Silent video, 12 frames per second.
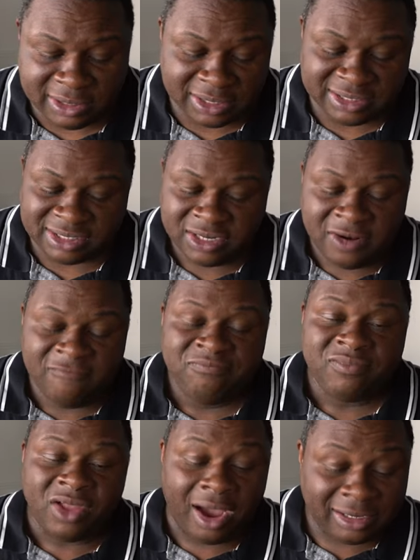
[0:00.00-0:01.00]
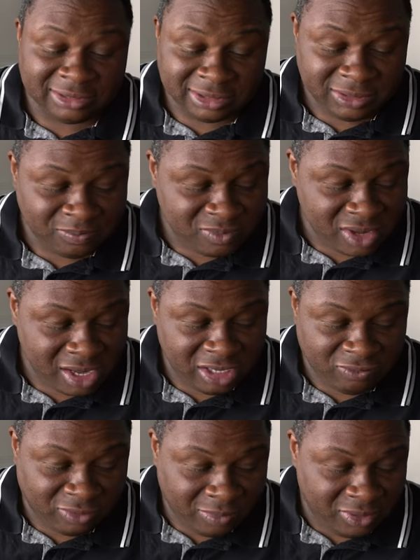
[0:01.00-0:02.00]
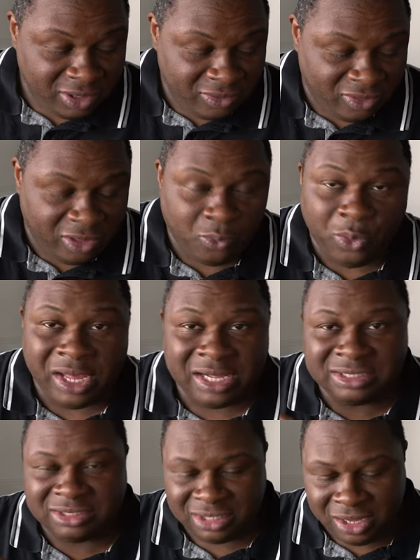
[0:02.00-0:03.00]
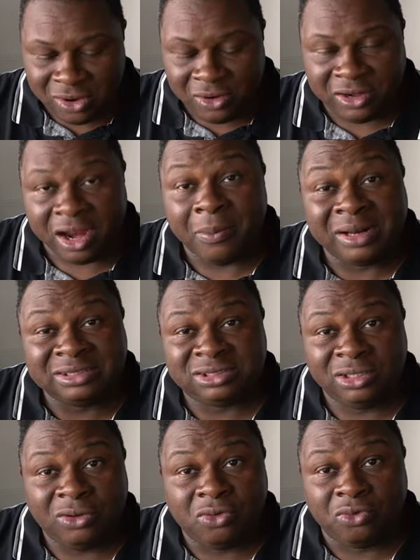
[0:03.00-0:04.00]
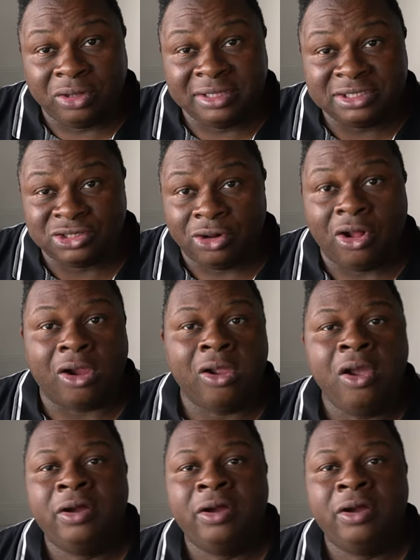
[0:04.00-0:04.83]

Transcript: like this. Honestly, it's probably the weakest thing on here, but it's still really strong.